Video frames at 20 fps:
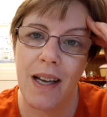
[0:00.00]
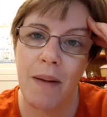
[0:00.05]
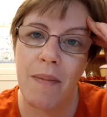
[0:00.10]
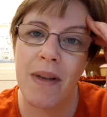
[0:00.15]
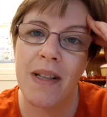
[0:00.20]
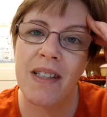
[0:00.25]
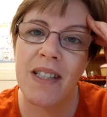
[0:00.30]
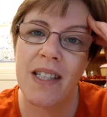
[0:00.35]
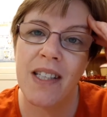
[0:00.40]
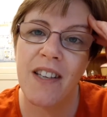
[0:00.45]
I'm
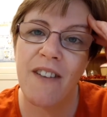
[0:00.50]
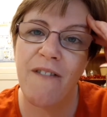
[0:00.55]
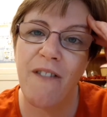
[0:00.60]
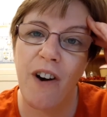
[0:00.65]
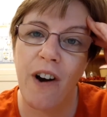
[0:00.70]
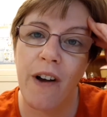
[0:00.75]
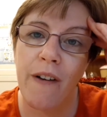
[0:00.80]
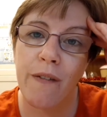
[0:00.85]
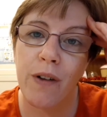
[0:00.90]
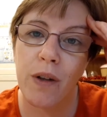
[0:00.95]
into
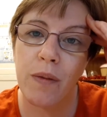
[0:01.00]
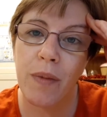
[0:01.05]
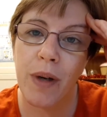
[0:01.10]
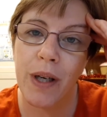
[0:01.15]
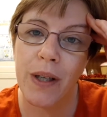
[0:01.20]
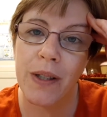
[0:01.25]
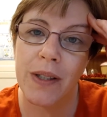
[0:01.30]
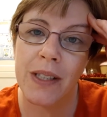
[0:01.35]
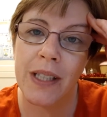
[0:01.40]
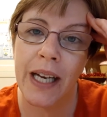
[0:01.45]
survival
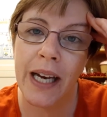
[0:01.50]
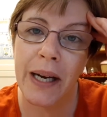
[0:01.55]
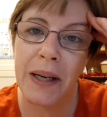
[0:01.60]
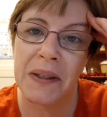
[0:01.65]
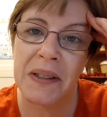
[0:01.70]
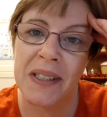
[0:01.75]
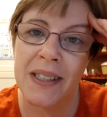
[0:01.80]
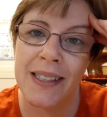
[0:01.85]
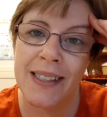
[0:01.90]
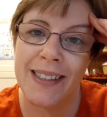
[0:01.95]
mode now.